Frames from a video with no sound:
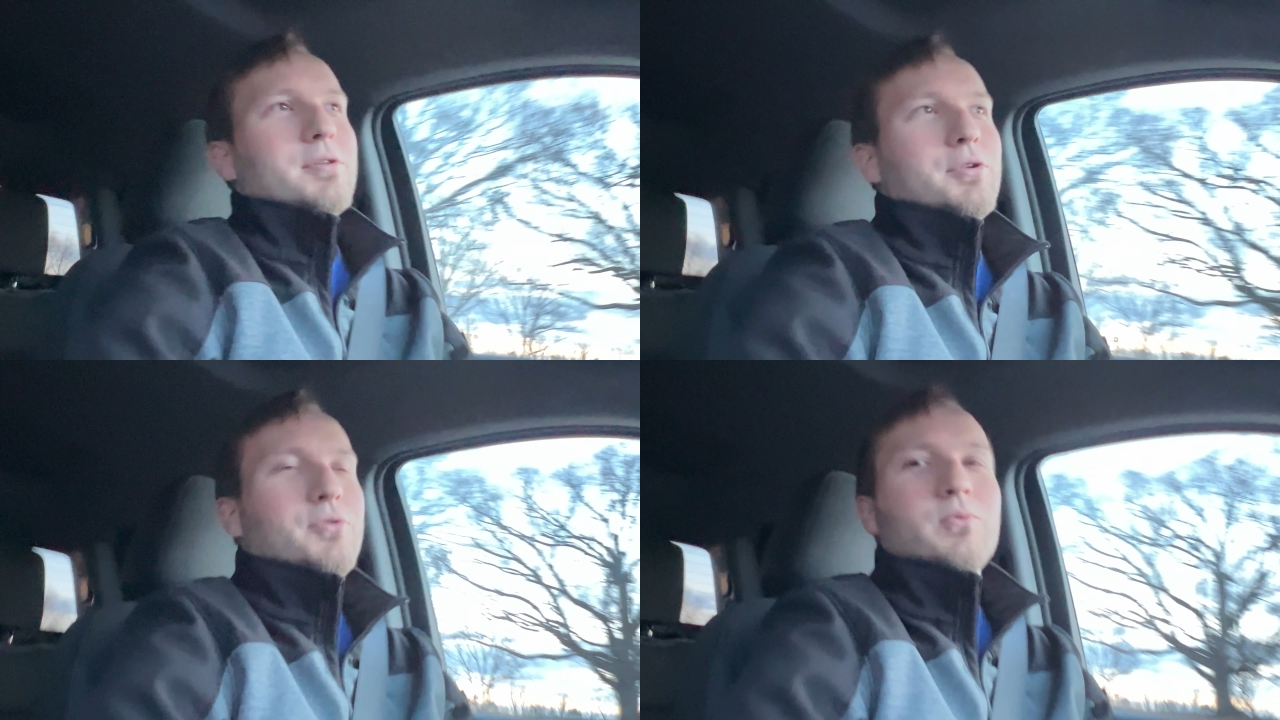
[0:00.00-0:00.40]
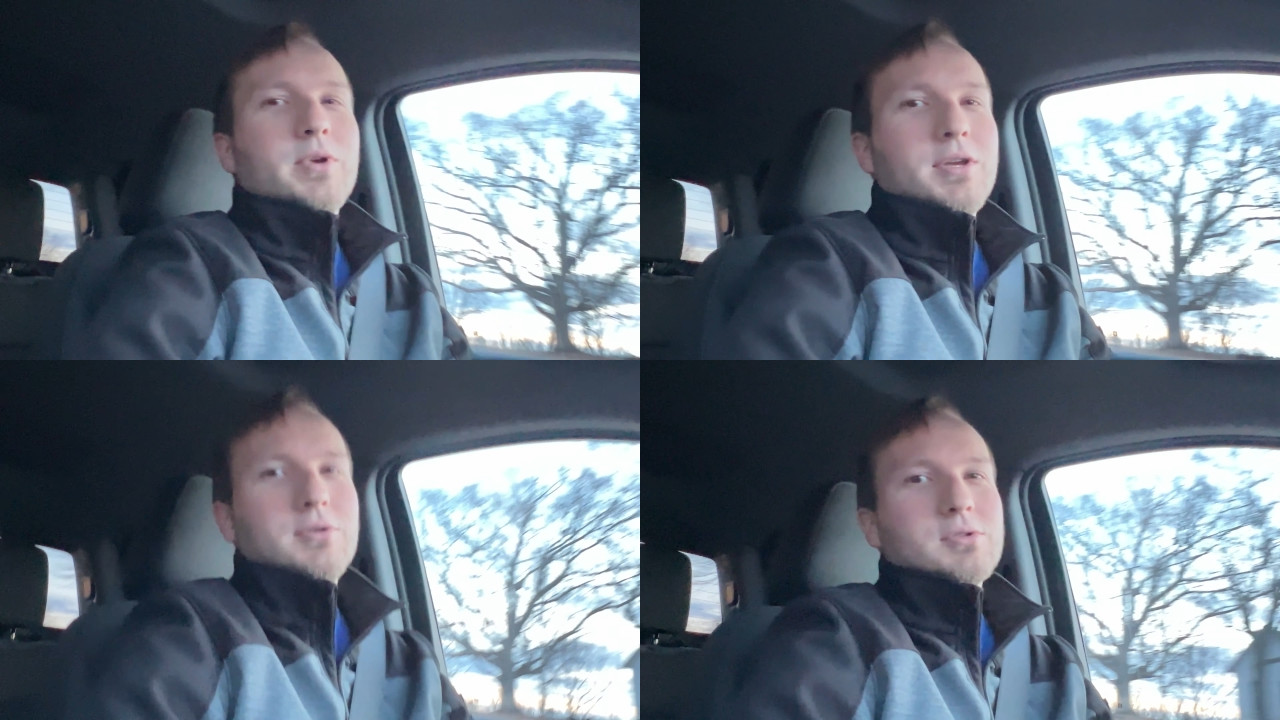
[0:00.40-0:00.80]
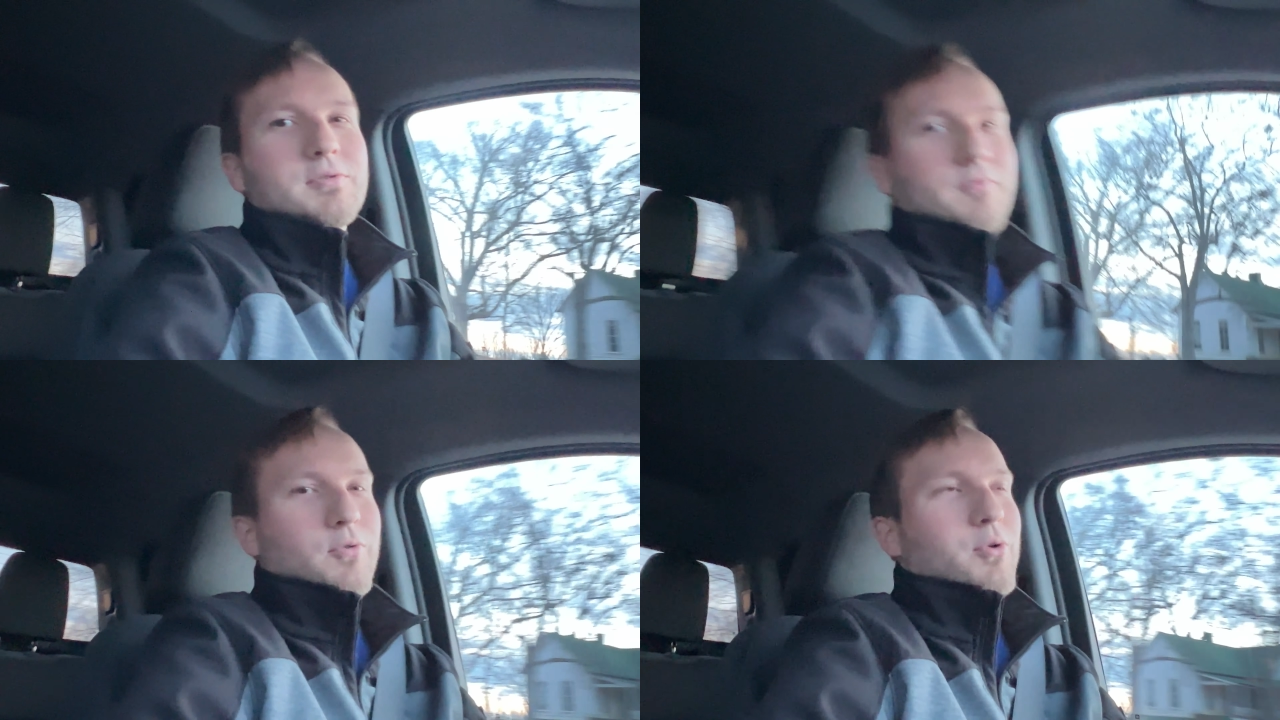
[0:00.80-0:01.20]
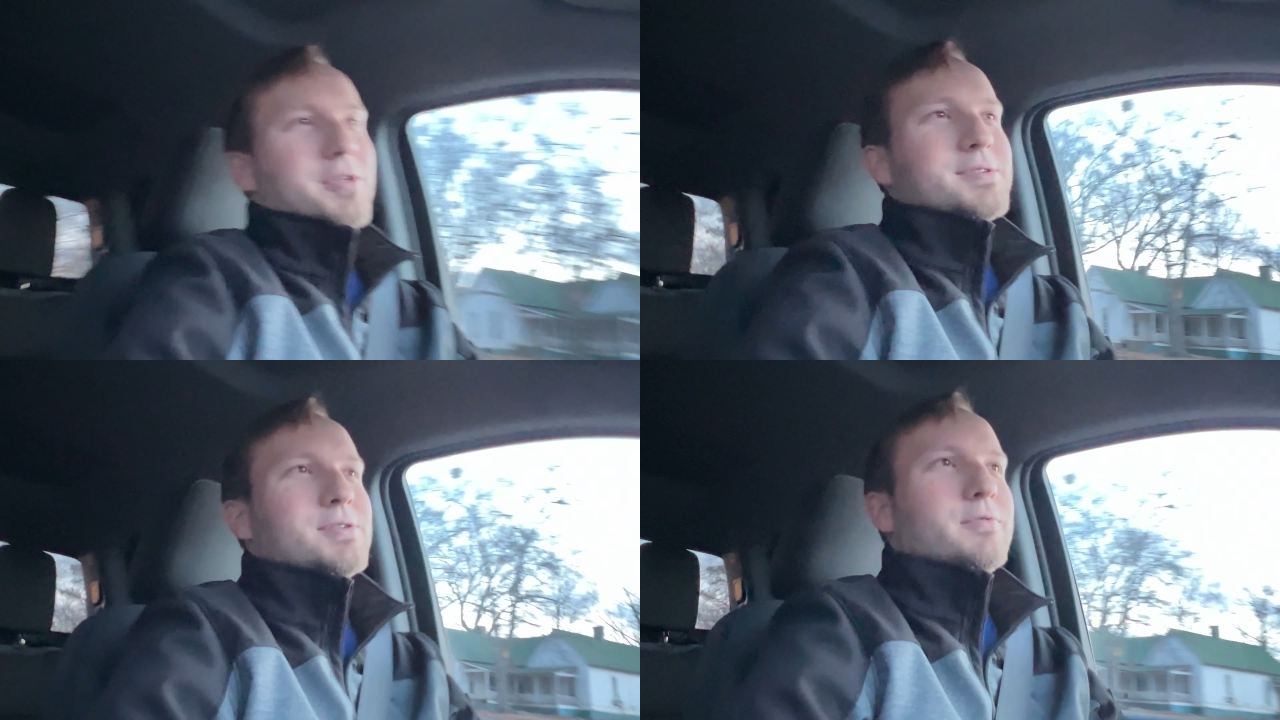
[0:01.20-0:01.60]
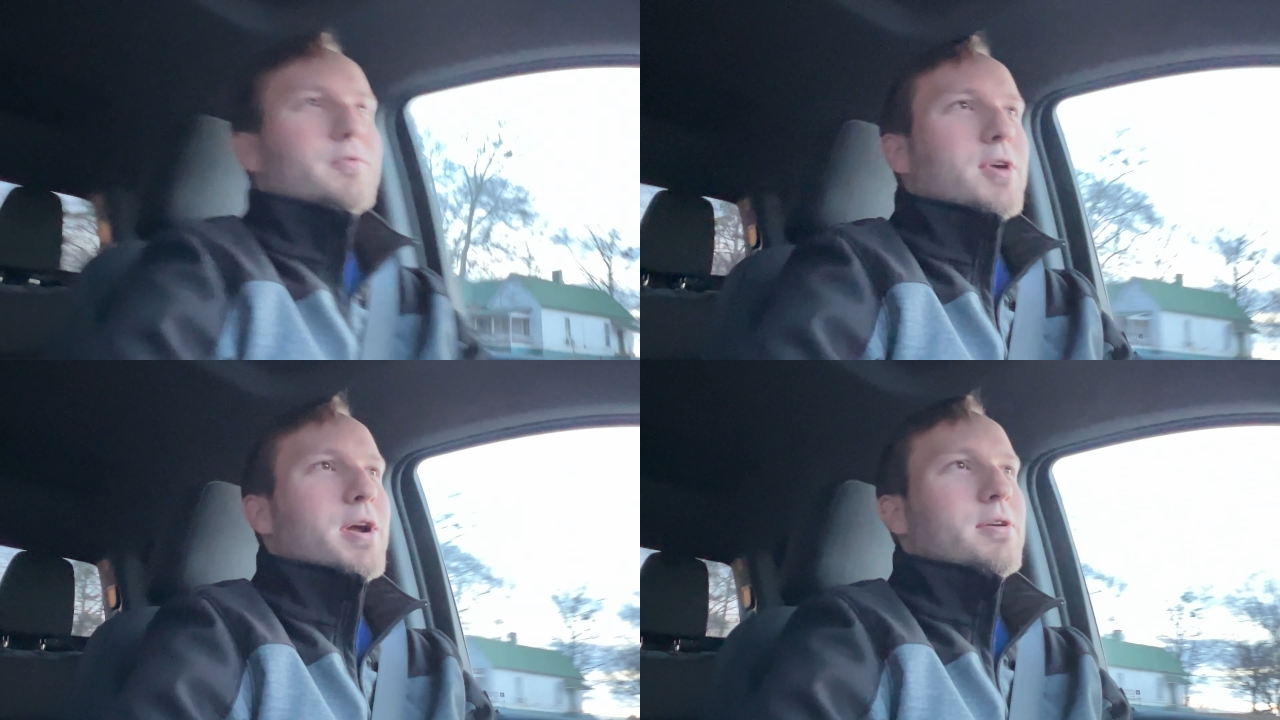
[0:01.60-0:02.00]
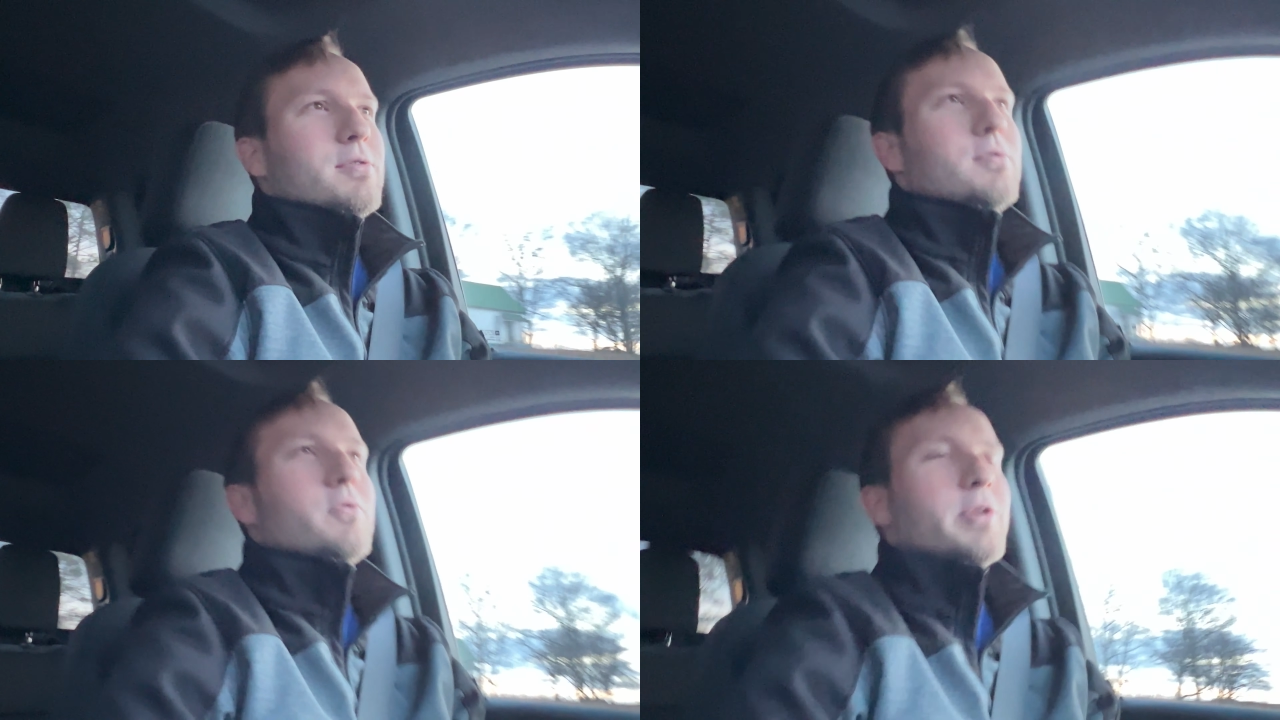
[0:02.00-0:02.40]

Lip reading: new wheels for the Silverado.